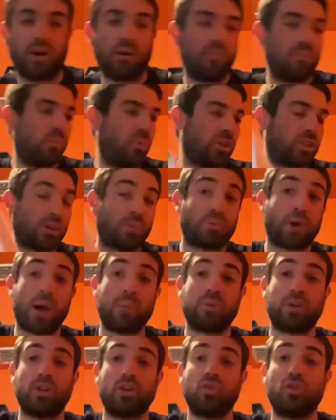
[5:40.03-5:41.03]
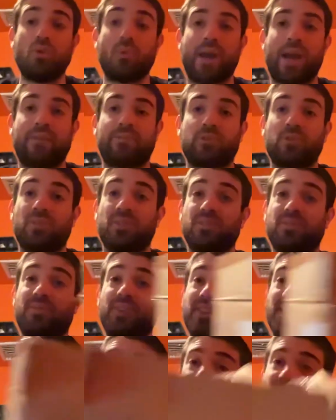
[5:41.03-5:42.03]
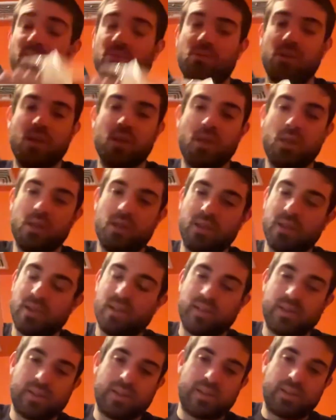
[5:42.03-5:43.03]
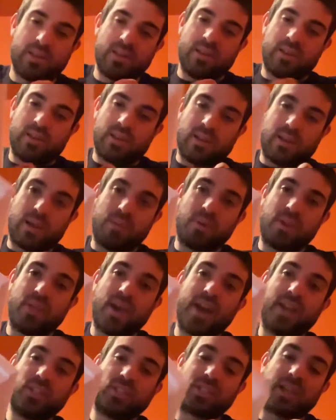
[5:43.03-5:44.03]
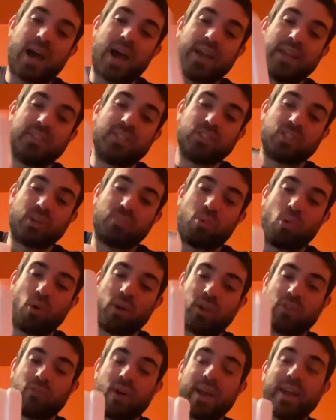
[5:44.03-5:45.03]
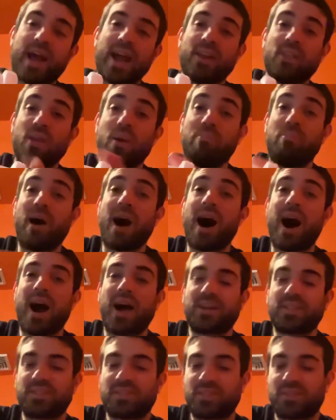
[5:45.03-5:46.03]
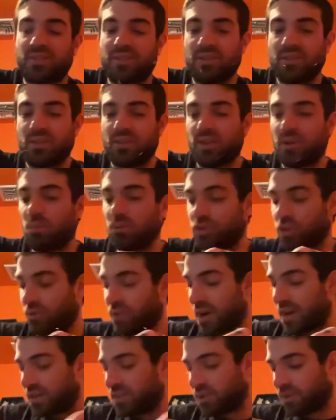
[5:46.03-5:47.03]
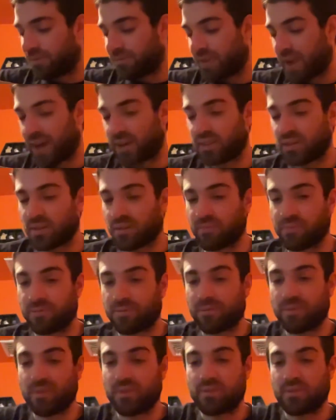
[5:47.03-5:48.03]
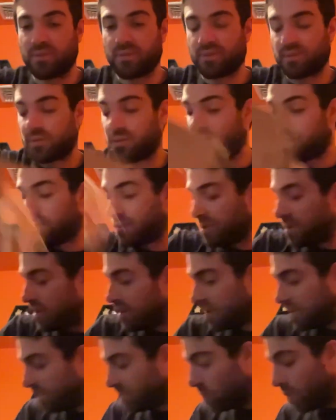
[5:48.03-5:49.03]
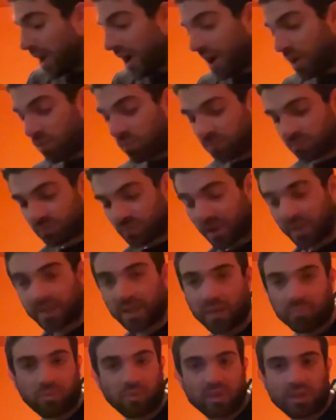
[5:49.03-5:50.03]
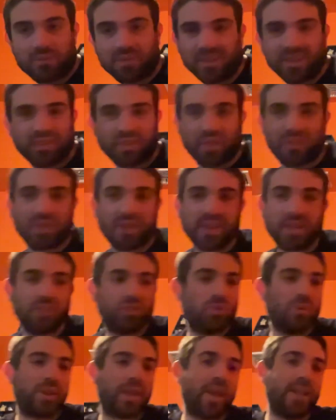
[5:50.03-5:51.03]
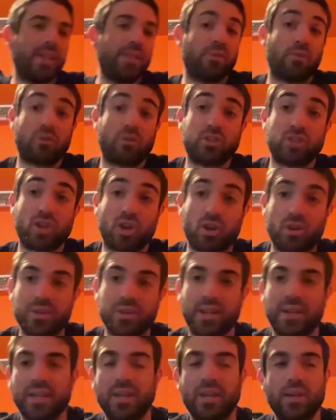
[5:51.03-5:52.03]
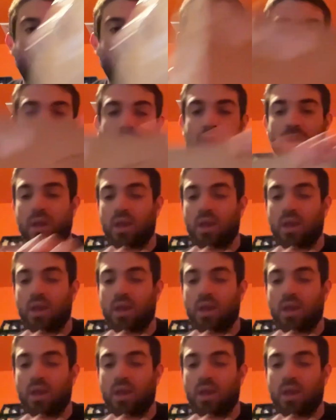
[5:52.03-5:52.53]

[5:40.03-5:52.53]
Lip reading: Which I'm probably going to do after this video. I mean, that is kind of disappointing. Right out of the box, it was already defective. Wow. I can't believe it. And the thing is, you can't even return it either